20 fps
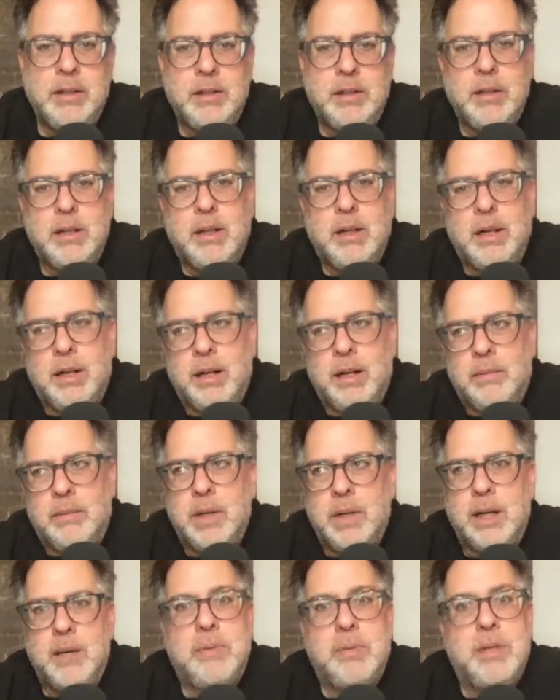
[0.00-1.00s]

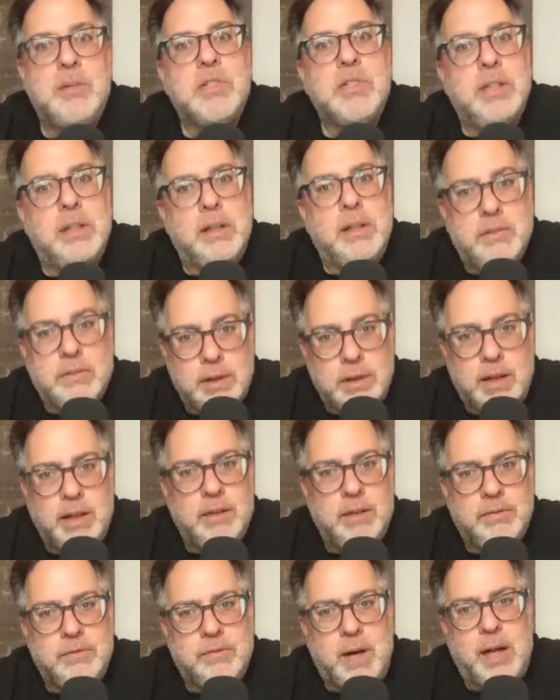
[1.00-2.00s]
abusive of
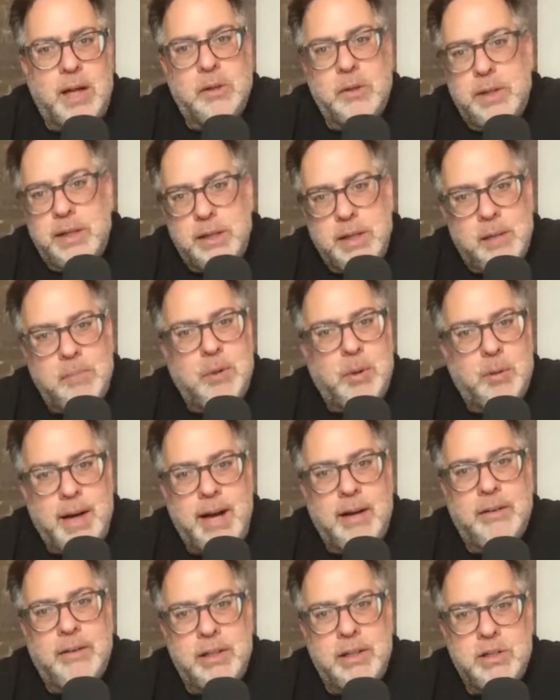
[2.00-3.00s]
following them
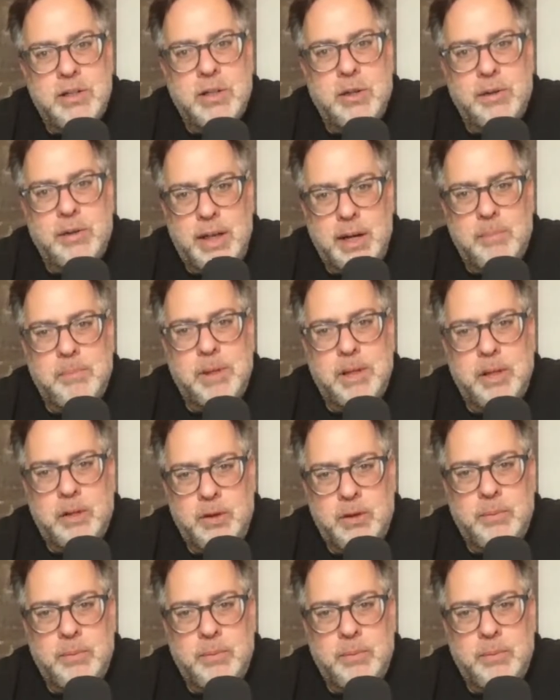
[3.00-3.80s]
around and showing up at home?